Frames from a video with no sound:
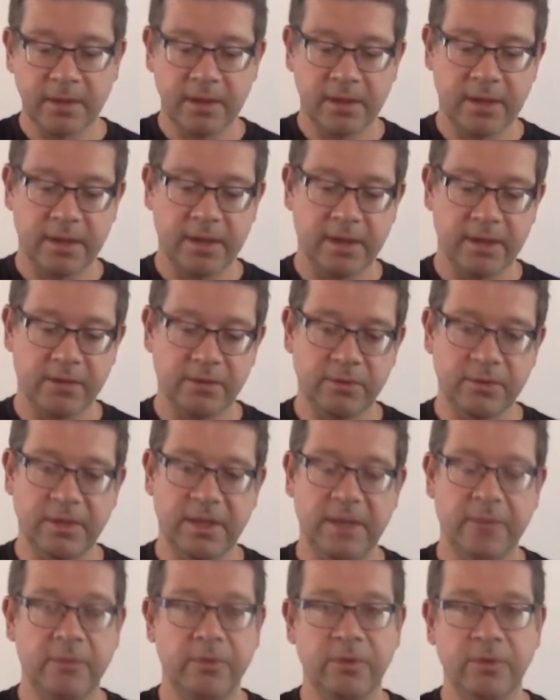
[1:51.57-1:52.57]
to
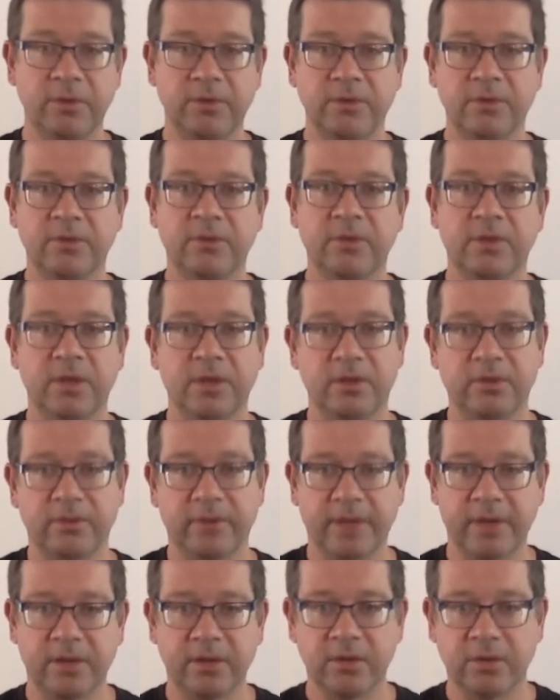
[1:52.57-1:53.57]
enable users to
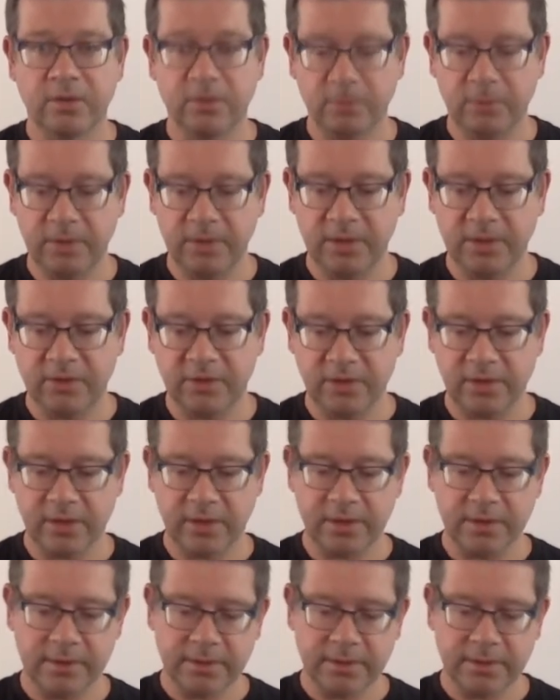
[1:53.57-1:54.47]
interact with each other.